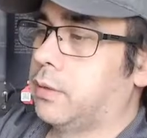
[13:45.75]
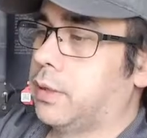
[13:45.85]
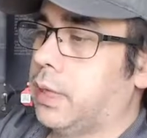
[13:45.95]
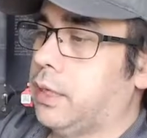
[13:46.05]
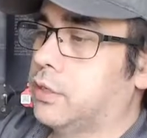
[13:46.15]

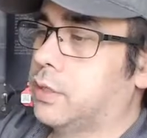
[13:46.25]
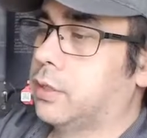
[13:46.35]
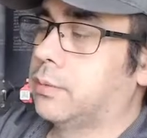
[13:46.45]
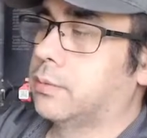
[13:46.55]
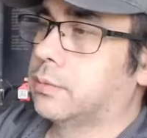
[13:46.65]
location.
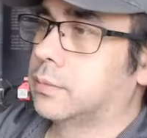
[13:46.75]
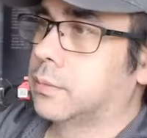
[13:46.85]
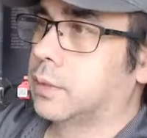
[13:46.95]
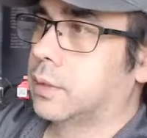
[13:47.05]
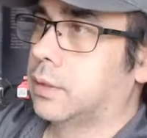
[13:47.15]

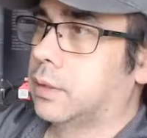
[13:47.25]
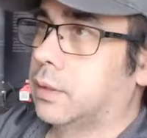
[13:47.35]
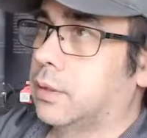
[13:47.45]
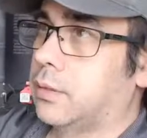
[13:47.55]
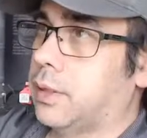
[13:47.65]

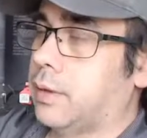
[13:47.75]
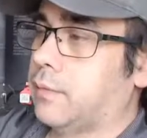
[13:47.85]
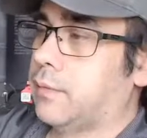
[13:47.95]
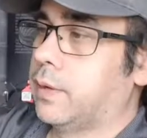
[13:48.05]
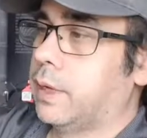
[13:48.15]
They have
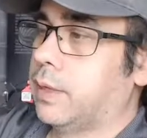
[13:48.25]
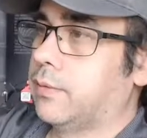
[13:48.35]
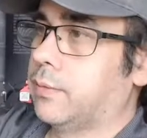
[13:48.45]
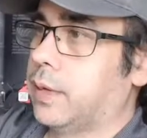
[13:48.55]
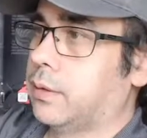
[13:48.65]
different kinds
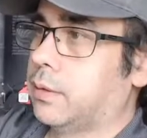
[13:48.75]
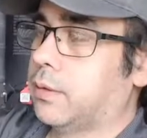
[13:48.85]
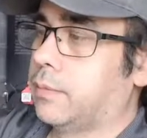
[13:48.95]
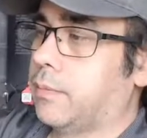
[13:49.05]
of barrel.